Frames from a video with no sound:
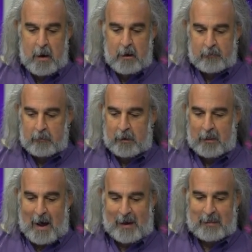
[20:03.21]
So we
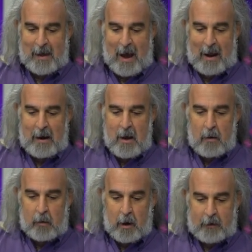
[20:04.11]
like that.
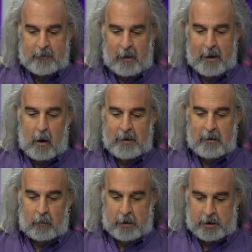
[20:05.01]
We also like, oh, I did
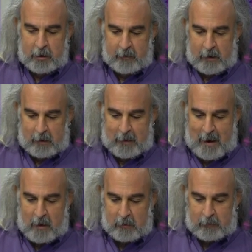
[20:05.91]
want to show you the
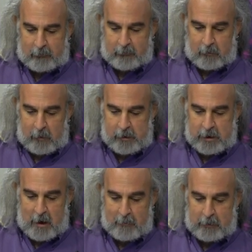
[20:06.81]
cloud storage
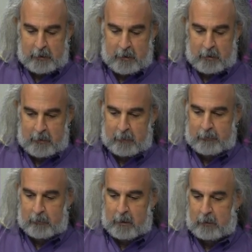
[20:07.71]
down below. That was
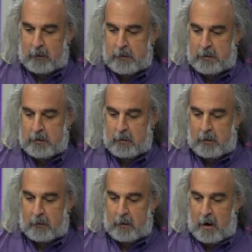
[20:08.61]
what I wanted to show
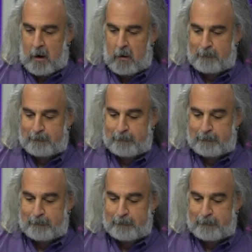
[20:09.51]
you there.